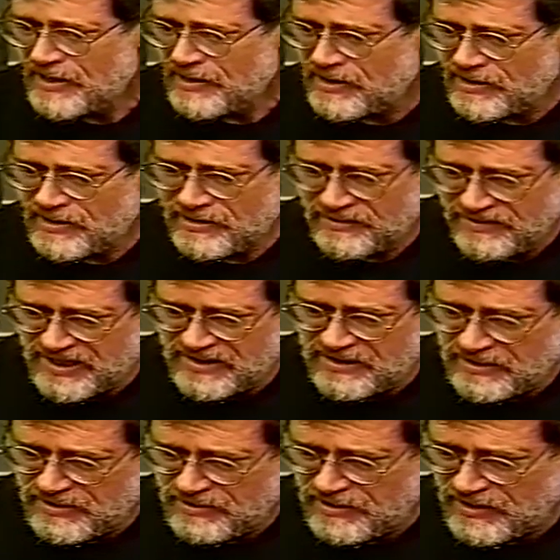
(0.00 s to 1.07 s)
than
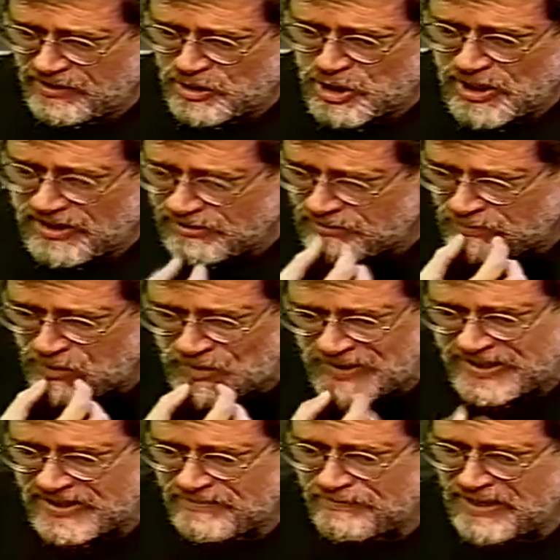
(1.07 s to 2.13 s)
a child
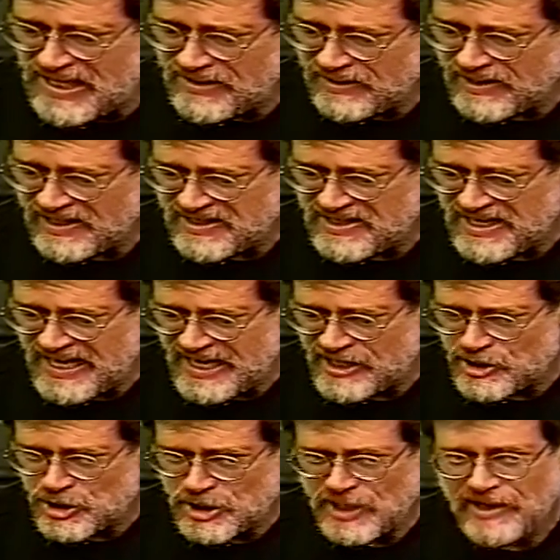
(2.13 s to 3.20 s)
born in Bangladesh.